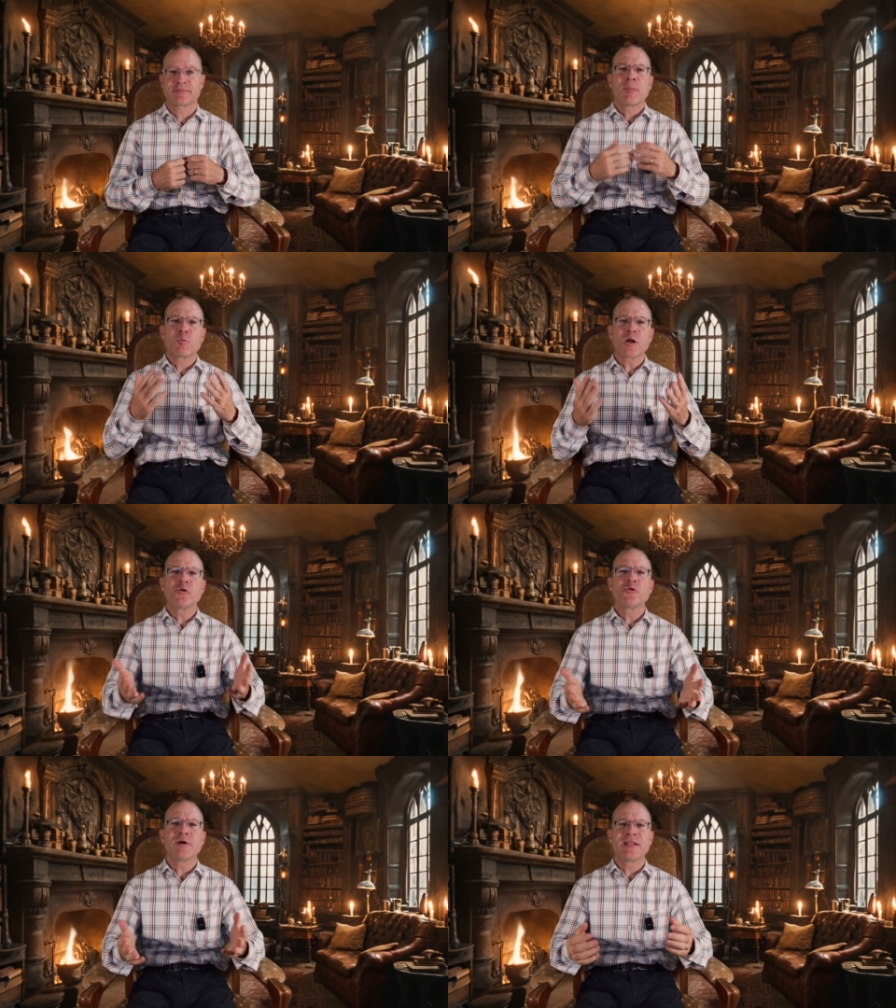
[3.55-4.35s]
But what do
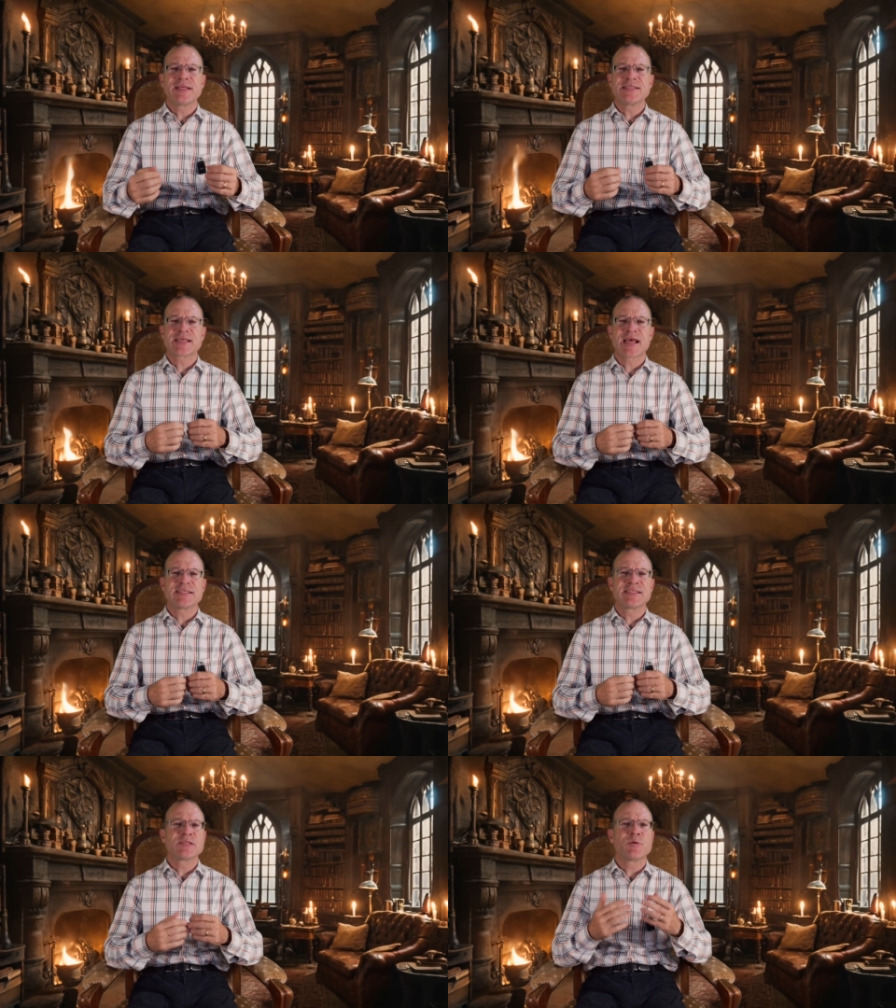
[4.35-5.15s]
you do in these
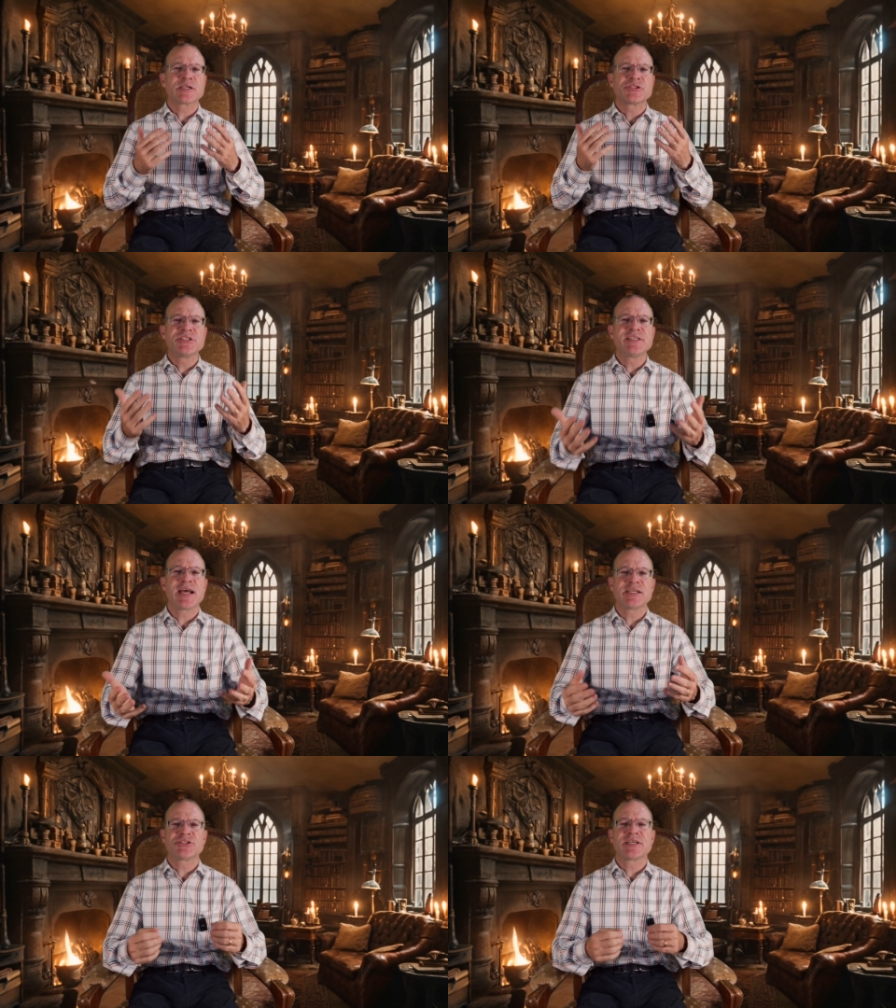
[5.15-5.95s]
cases where G
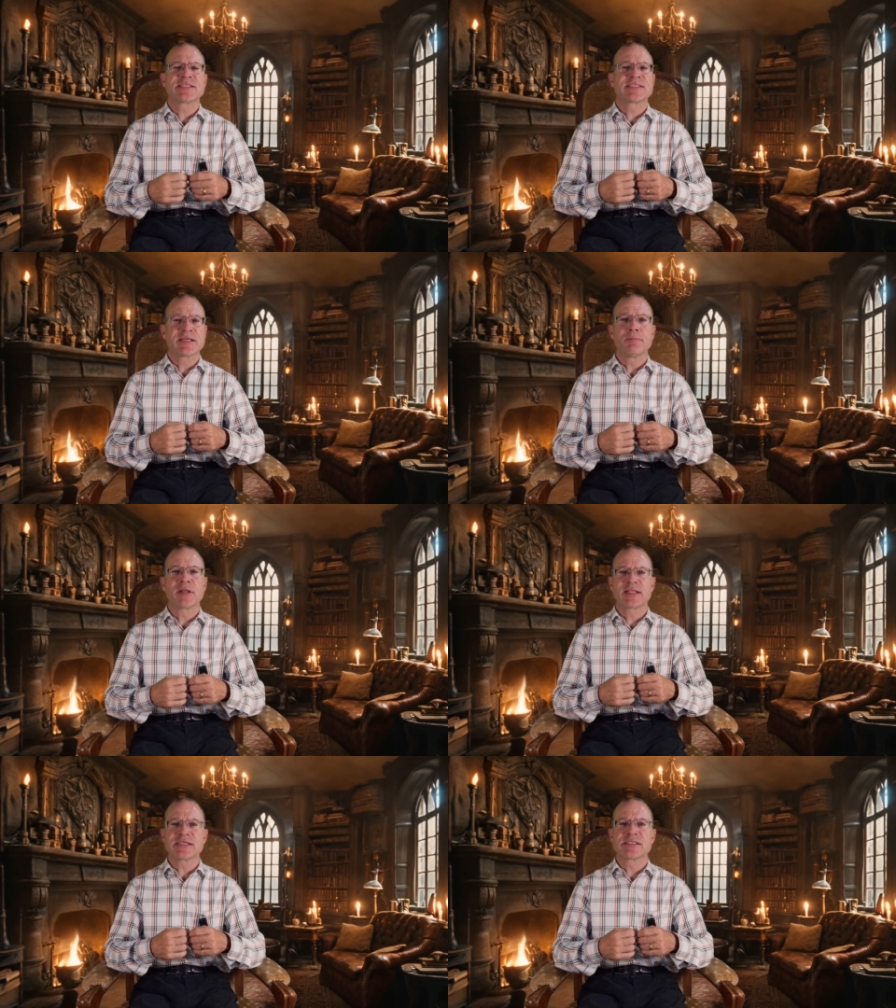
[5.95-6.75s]
H S
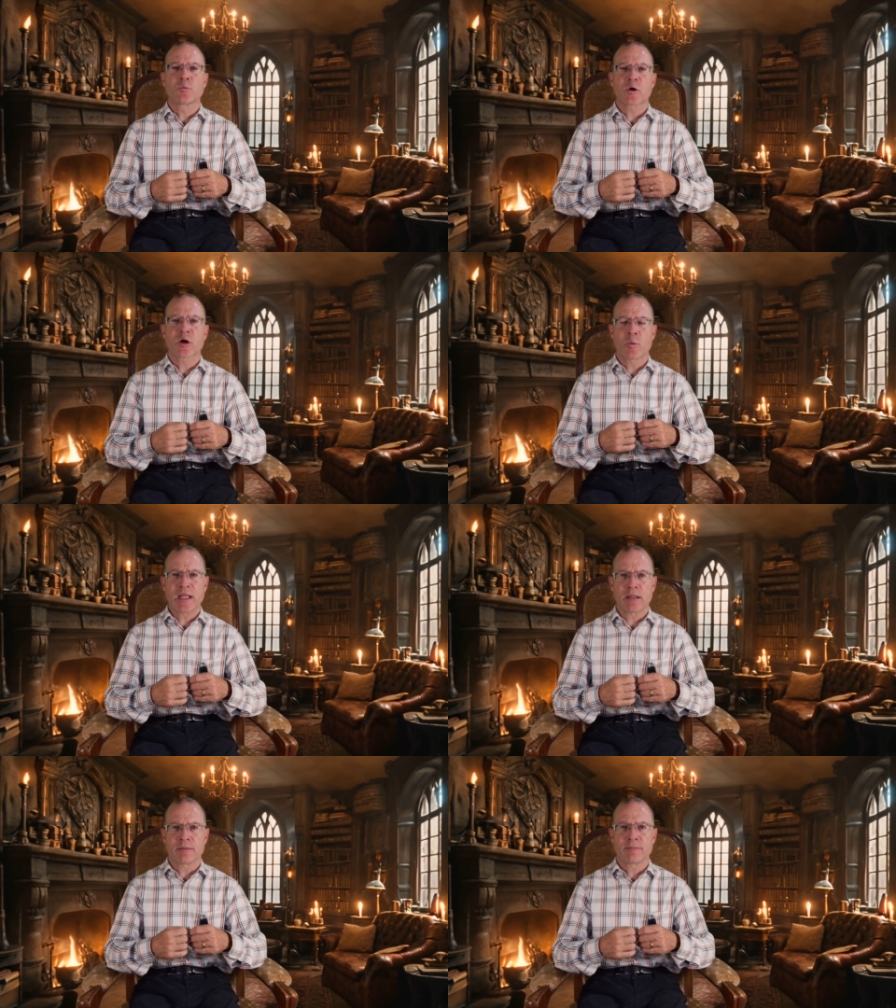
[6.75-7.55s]
simply doesn't work
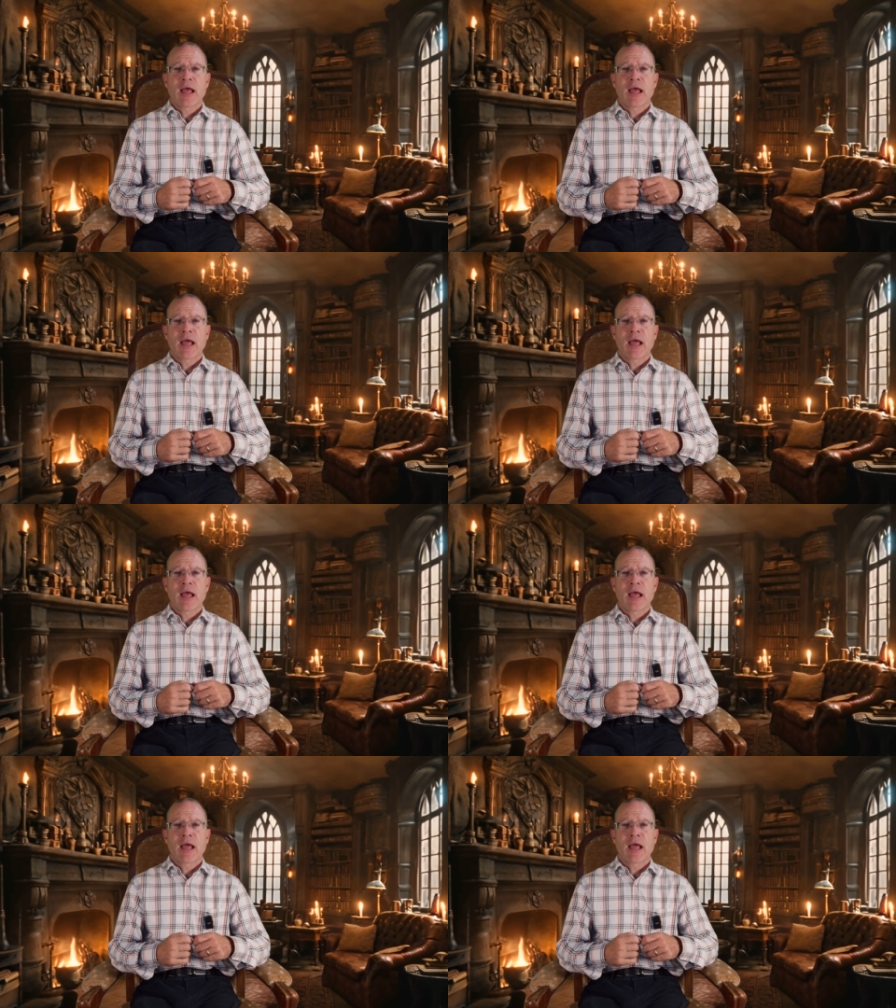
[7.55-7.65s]
well?